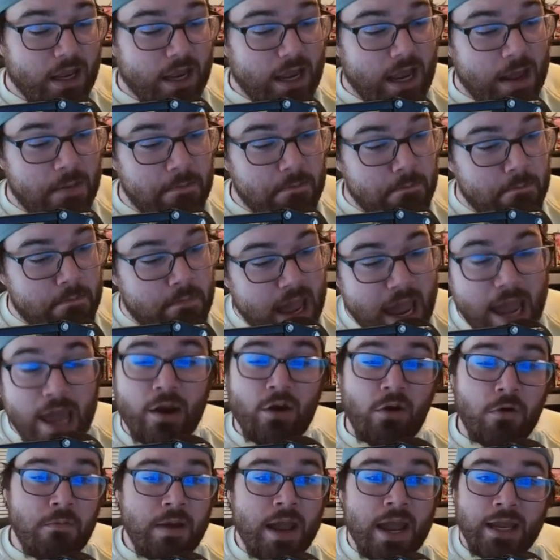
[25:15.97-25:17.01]
And man,
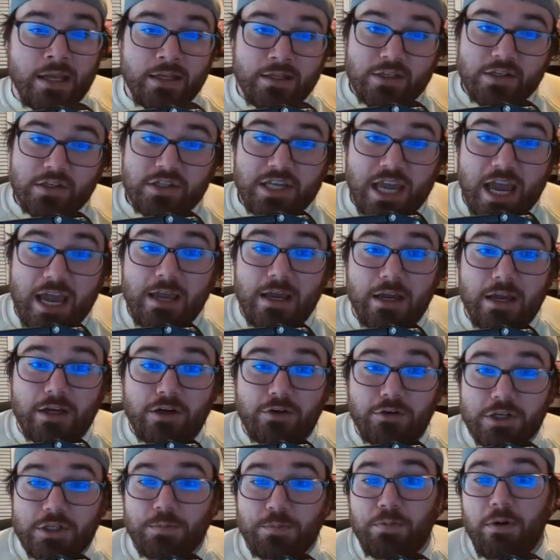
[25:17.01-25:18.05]
oh man, does
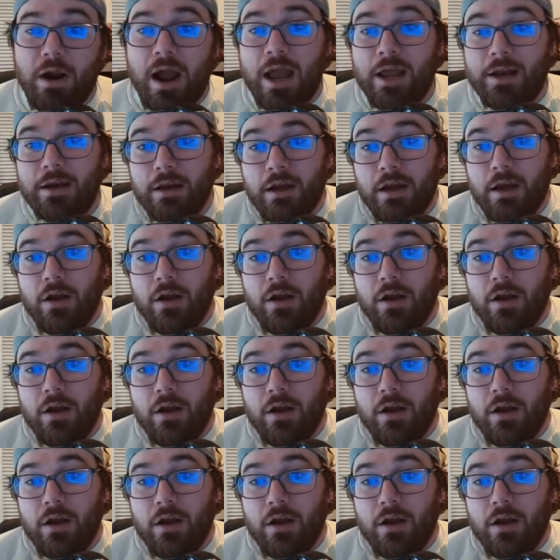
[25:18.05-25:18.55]
Chris Bryant,